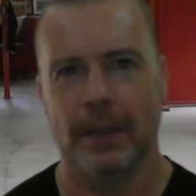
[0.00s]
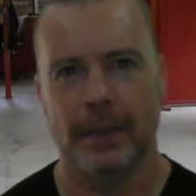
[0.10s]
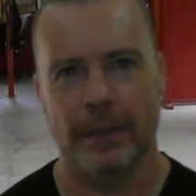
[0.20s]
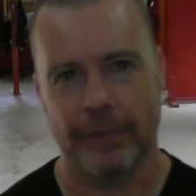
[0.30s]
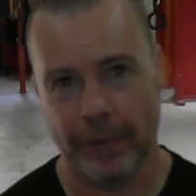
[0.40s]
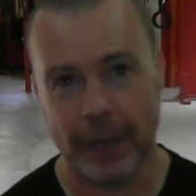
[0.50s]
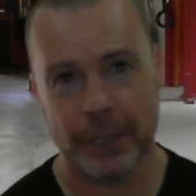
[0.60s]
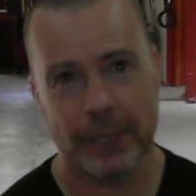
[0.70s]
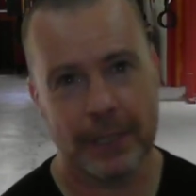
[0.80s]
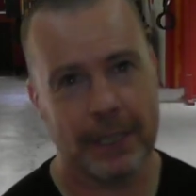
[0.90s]
to
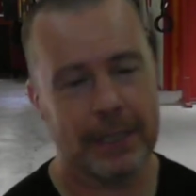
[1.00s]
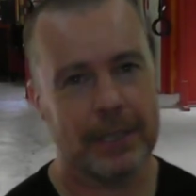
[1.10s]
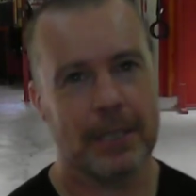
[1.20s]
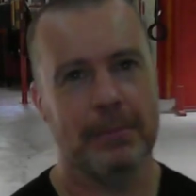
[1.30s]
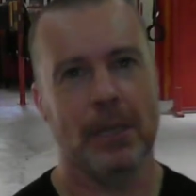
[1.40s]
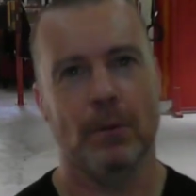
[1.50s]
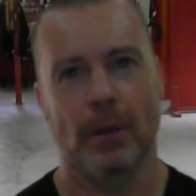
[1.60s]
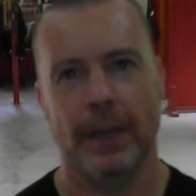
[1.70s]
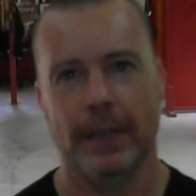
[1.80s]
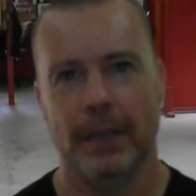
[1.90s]
function in a similar
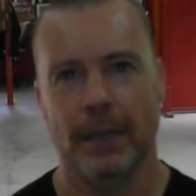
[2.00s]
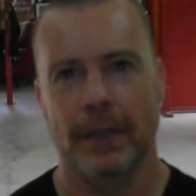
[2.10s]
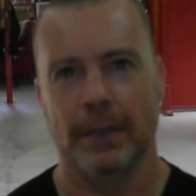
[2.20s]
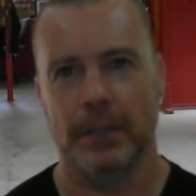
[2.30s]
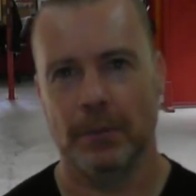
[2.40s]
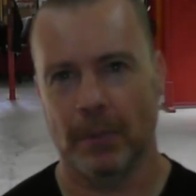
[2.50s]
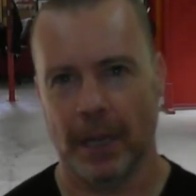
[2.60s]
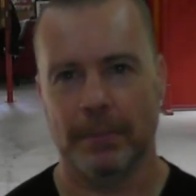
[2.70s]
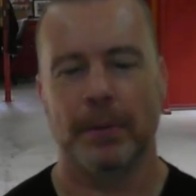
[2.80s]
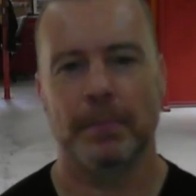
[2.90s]
way to
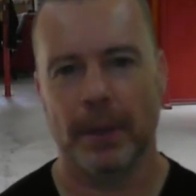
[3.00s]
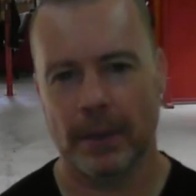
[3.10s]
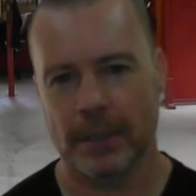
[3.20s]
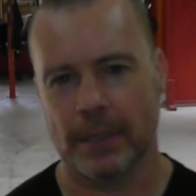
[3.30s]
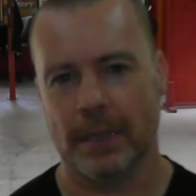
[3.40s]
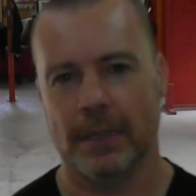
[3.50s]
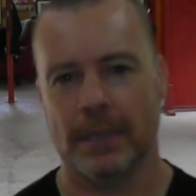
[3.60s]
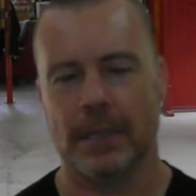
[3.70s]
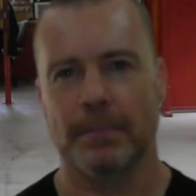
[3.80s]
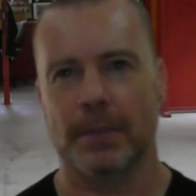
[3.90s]
my proposed
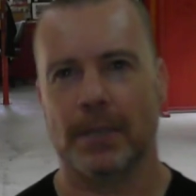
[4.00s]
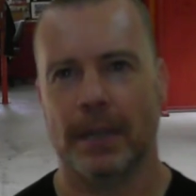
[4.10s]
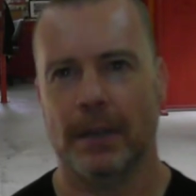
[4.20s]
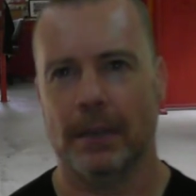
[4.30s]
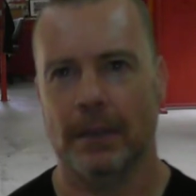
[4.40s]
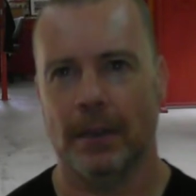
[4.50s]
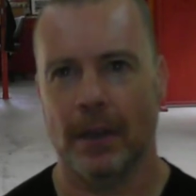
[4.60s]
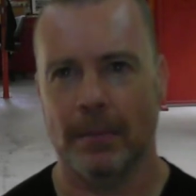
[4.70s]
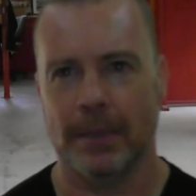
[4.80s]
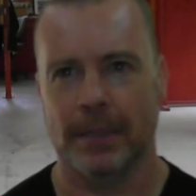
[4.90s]
slip scale
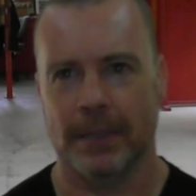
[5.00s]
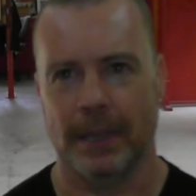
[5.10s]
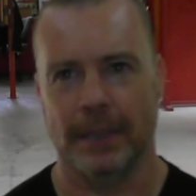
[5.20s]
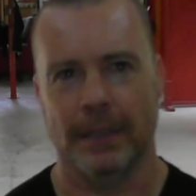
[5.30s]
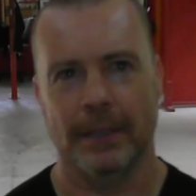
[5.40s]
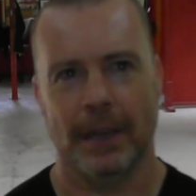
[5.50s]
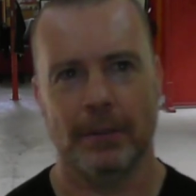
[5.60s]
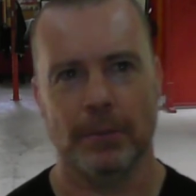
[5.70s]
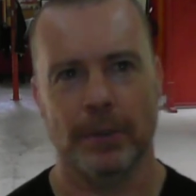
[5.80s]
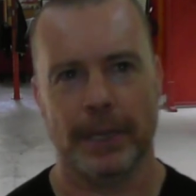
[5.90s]
armor design that I
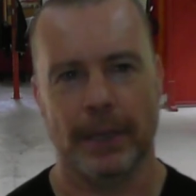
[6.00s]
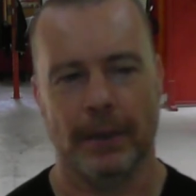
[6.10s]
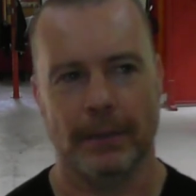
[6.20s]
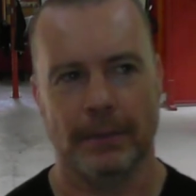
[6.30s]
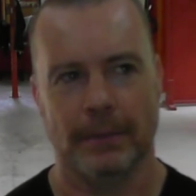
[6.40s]
was working on.